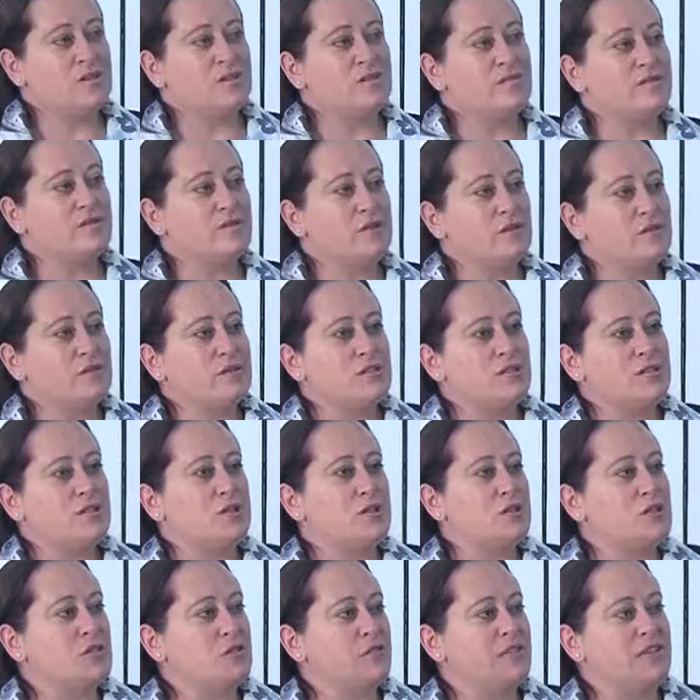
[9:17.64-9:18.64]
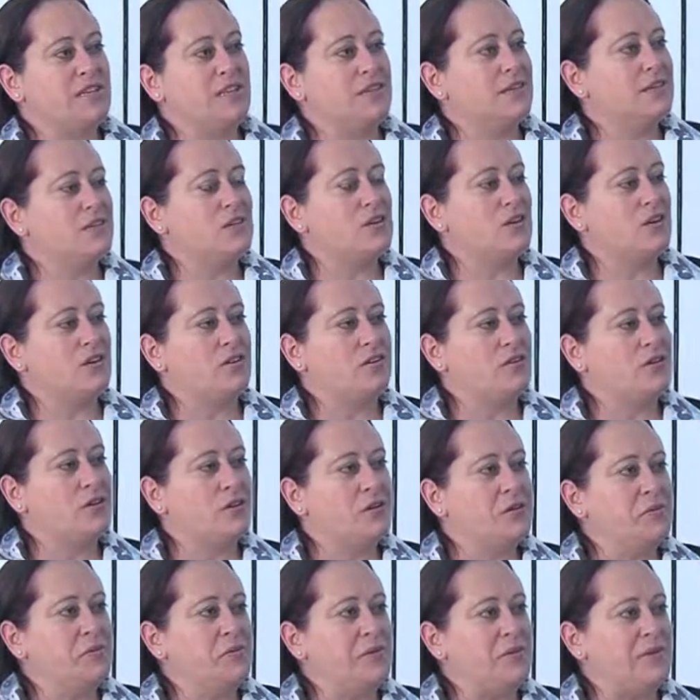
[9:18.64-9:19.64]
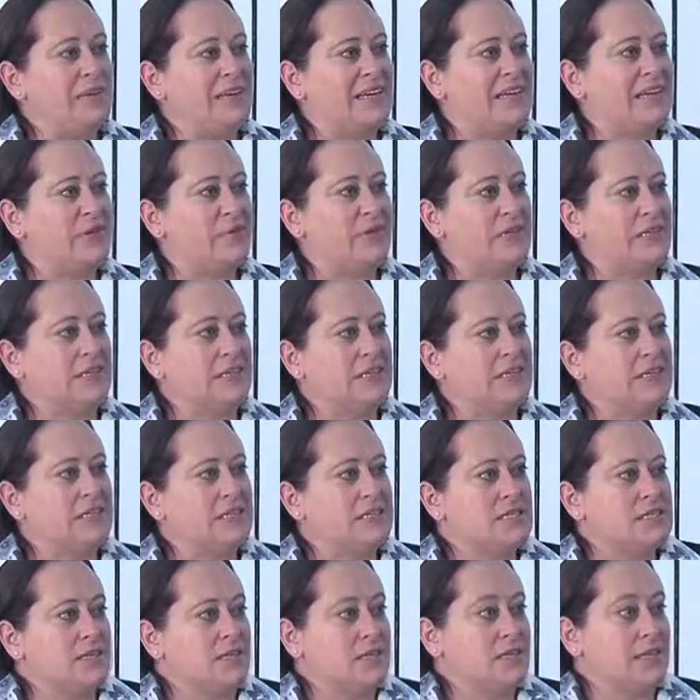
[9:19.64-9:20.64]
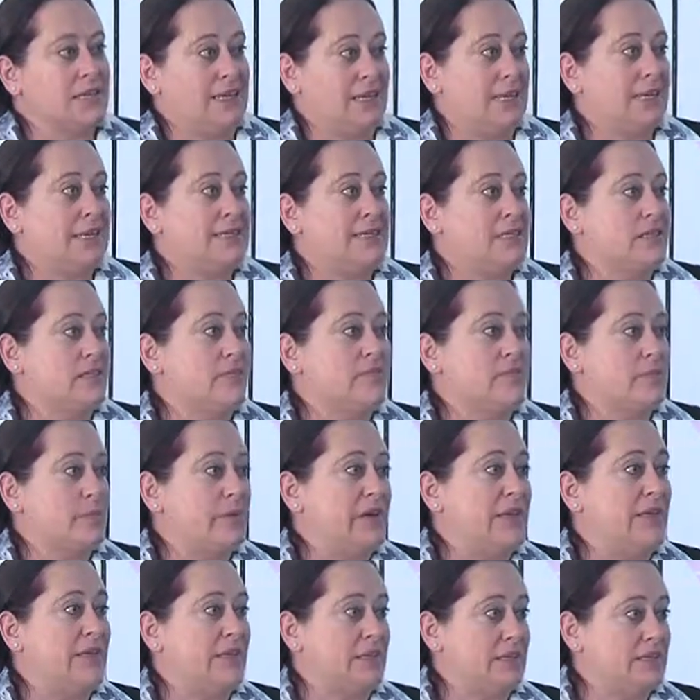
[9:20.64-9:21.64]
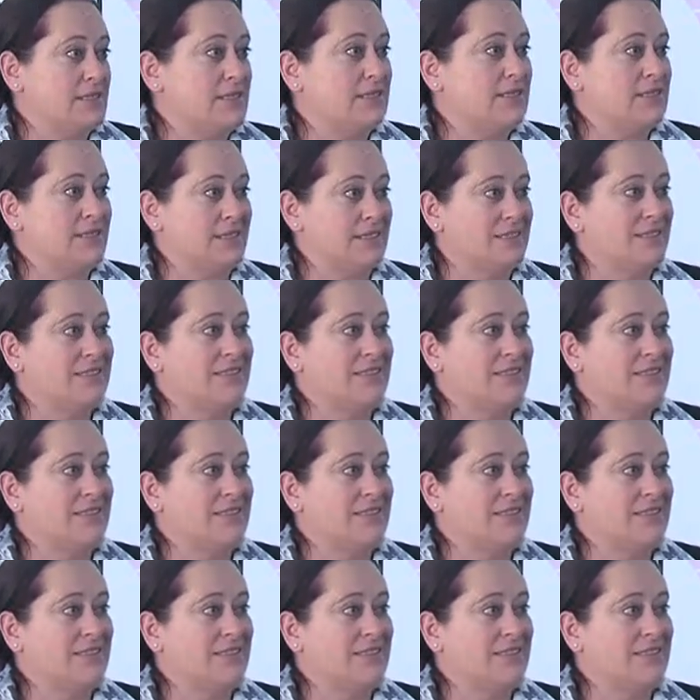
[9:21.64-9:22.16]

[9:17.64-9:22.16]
of social media is not controllable by anybody. It is the collective's opinion, isn't it?